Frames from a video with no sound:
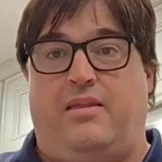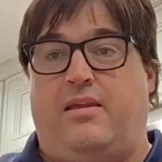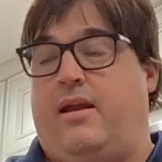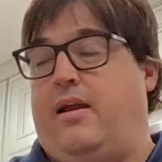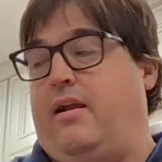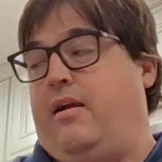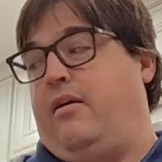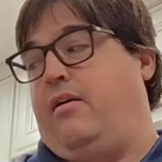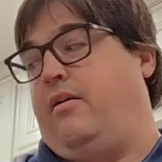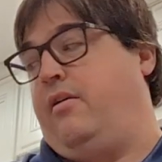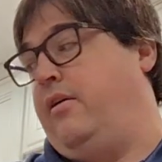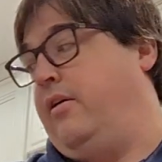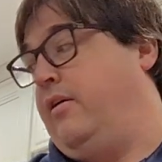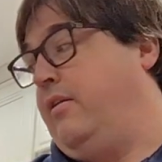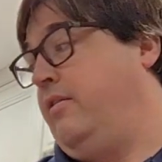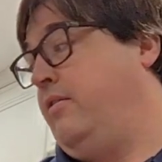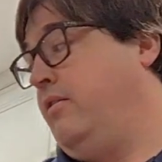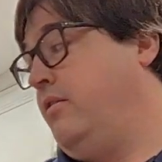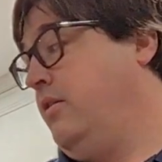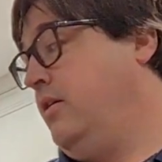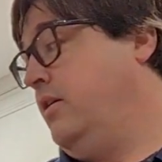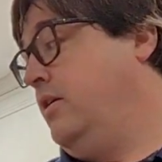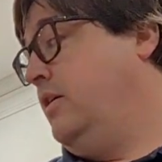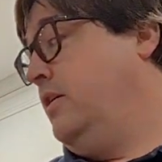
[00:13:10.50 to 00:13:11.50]
there, and
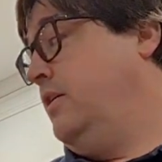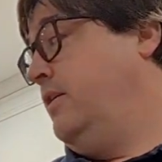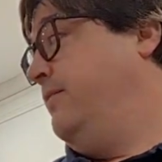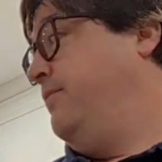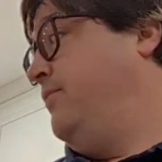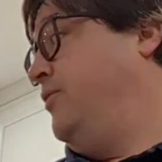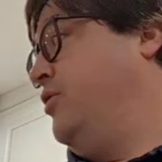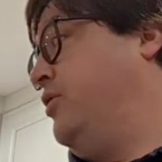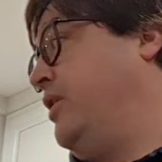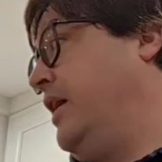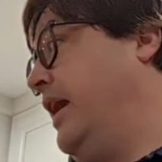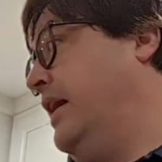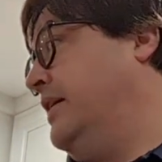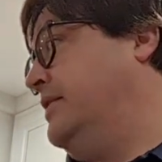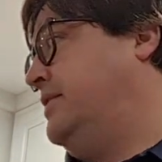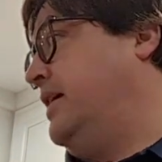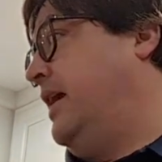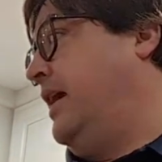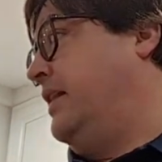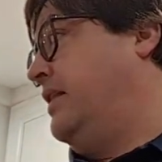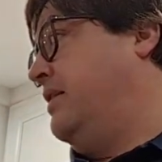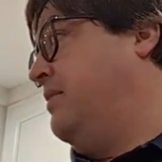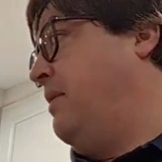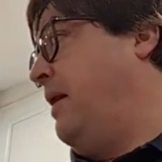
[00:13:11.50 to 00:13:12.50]
you can't
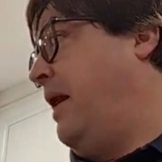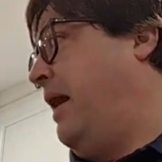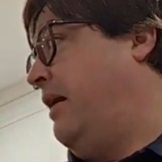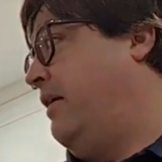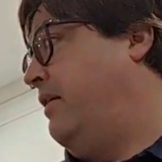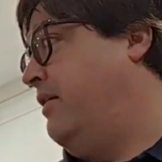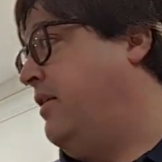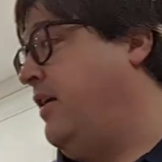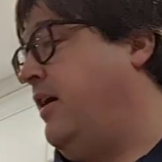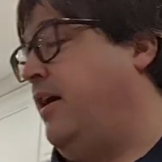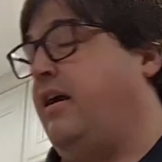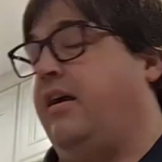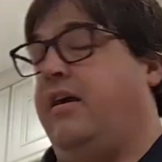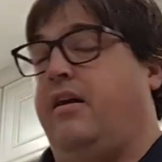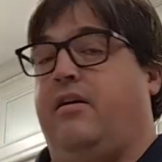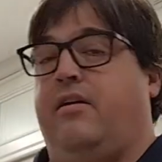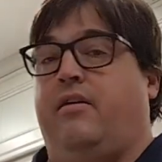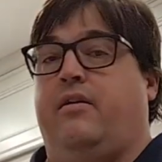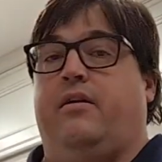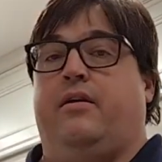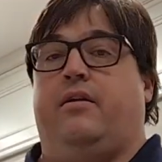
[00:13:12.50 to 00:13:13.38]
take them out of there.